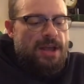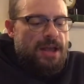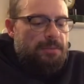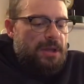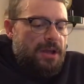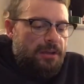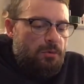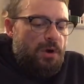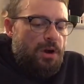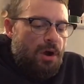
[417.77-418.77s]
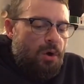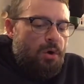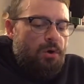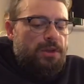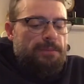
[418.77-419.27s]
And because we're
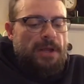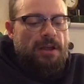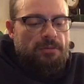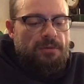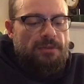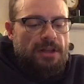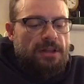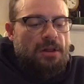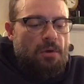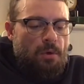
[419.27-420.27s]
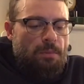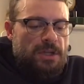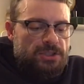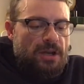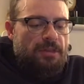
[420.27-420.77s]
old and because we've done it a whole
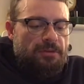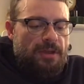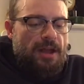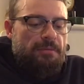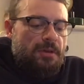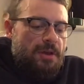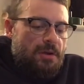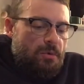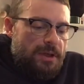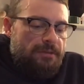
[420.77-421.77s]
bunch of other times, we